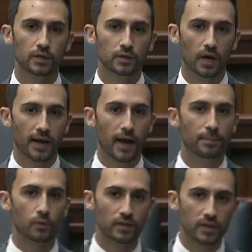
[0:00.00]
is not
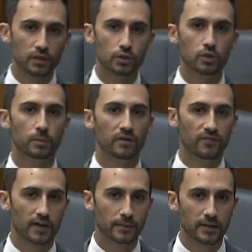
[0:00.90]
happening within school, but
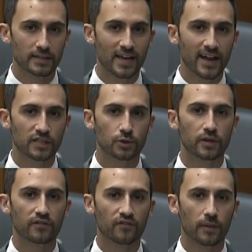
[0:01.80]
fundamentally
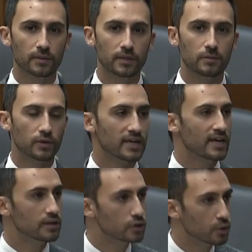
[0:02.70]
entering from community
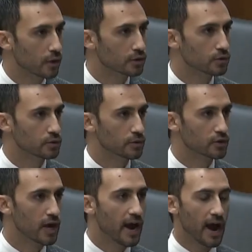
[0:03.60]
into our
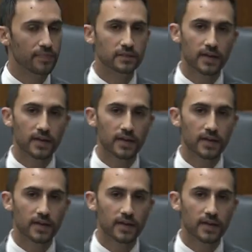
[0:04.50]
schools. And the